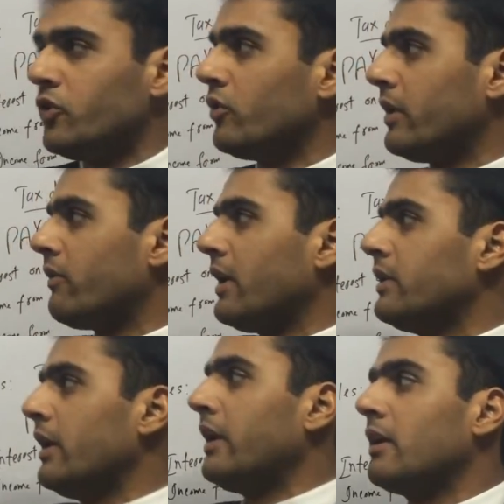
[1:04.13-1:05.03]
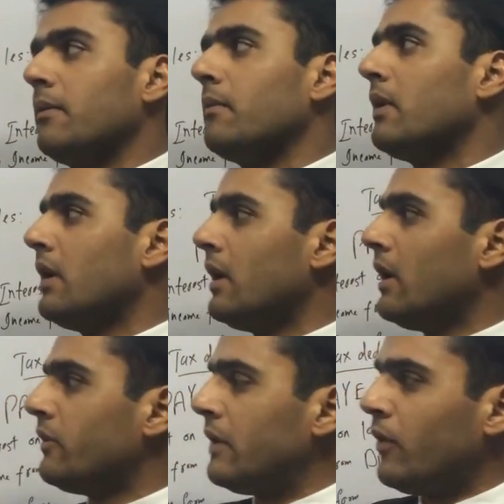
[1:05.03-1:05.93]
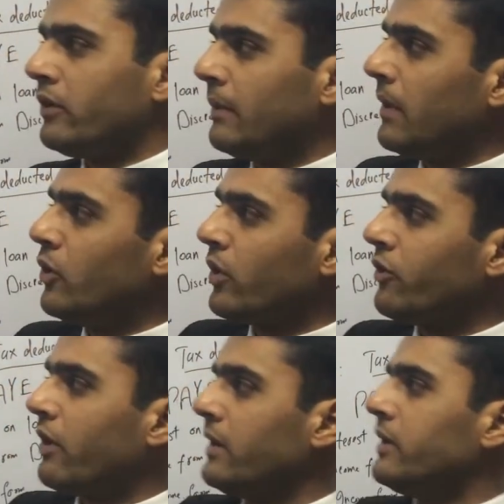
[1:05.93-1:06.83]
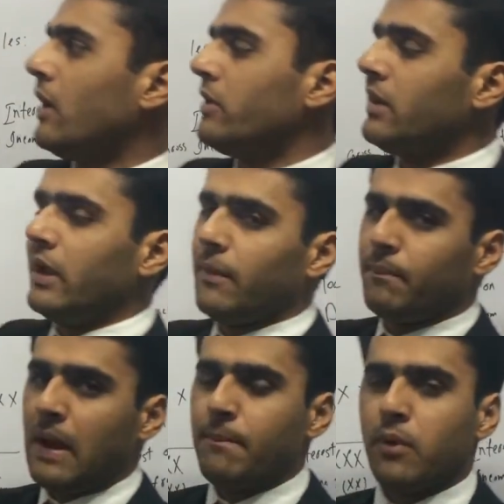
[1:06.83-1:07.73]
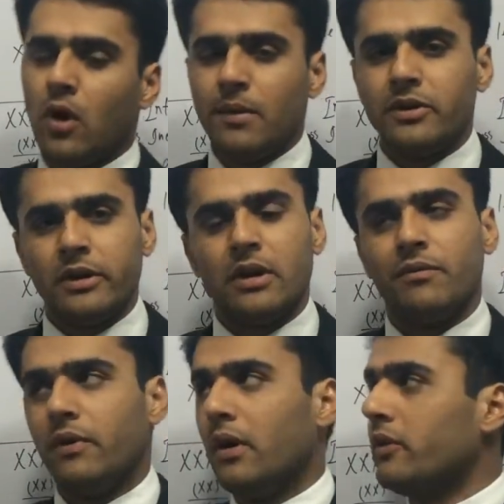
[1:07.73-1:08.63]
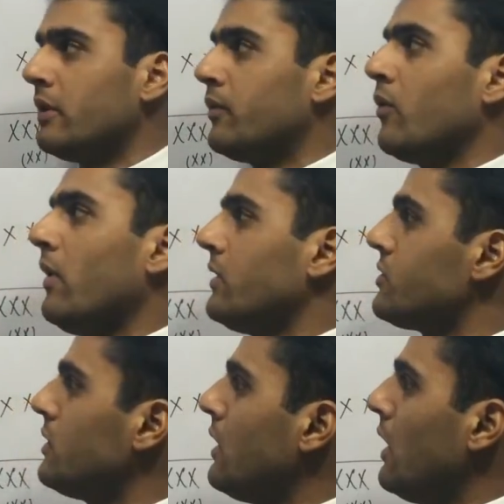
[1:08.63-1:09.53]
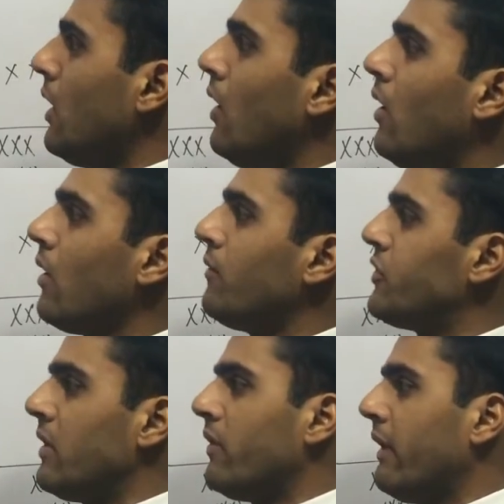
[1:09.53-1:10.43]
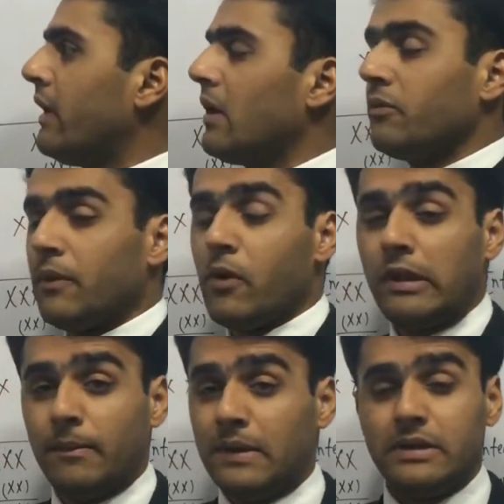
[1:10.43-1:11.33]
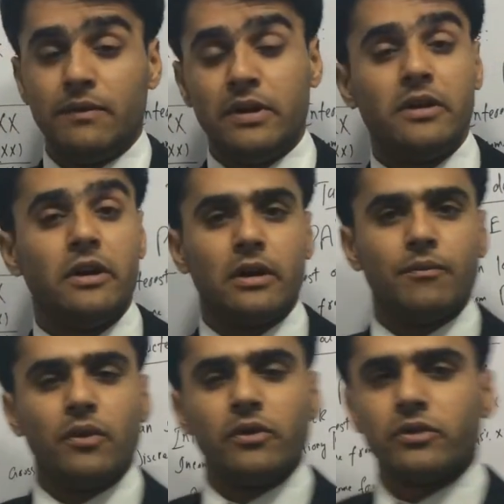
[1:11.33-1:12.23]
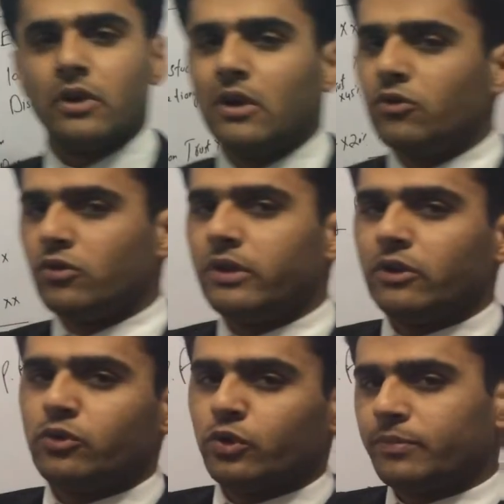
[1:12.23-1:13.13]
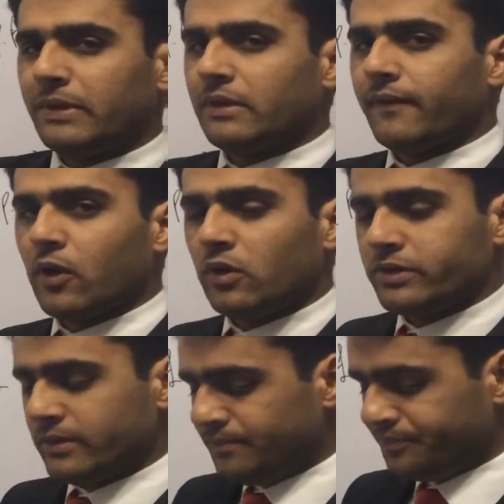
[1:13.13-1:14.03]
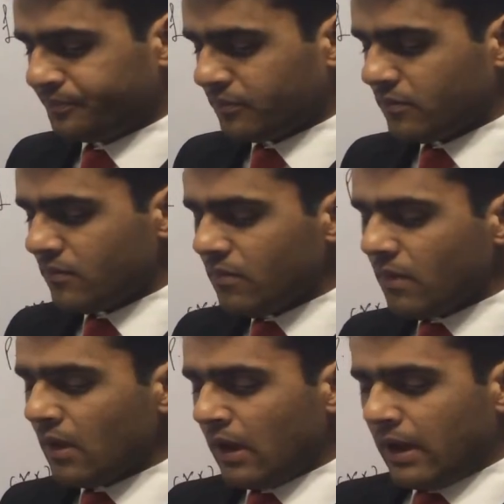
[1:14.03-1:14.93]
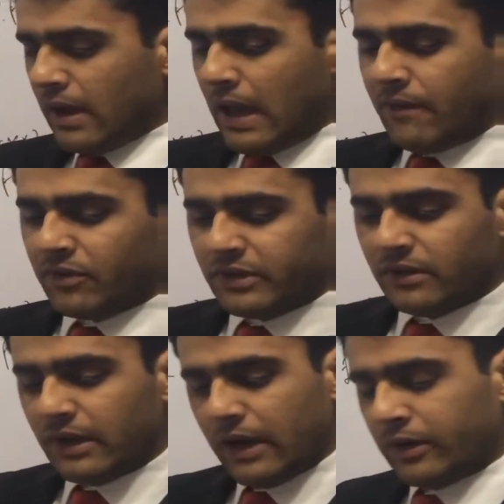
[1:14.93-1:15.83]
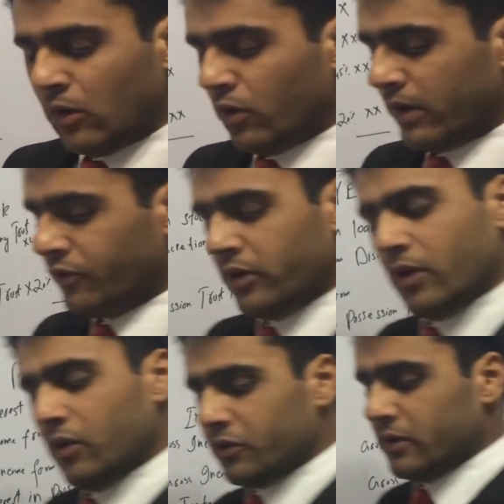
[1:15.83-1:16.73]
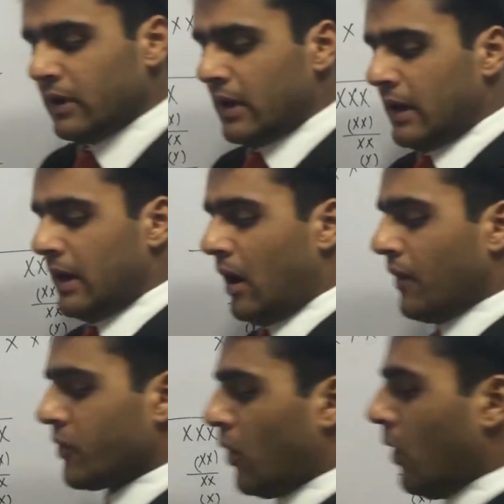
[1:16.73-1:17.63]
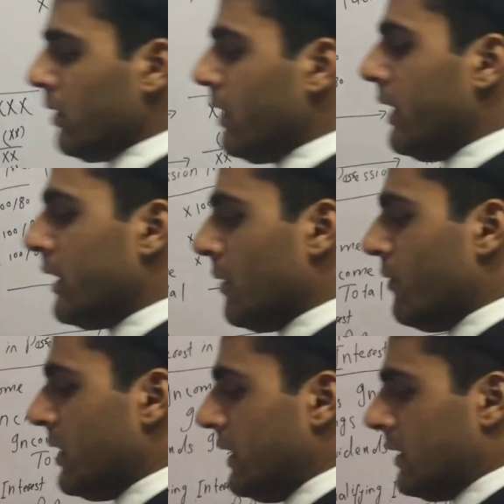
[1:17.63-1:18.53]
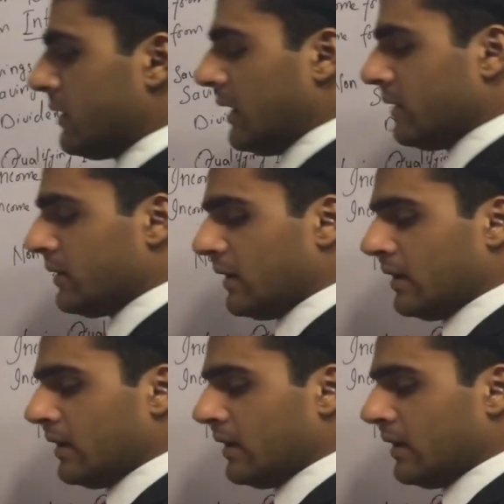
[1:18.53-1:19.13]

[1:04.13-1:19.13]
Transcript: you can write the income. Say for example, you can write down the employment income first if you want, or whichever income, say for example dividend income first. So there is no specific order. Having said that, now look at your notes. After all the income where it says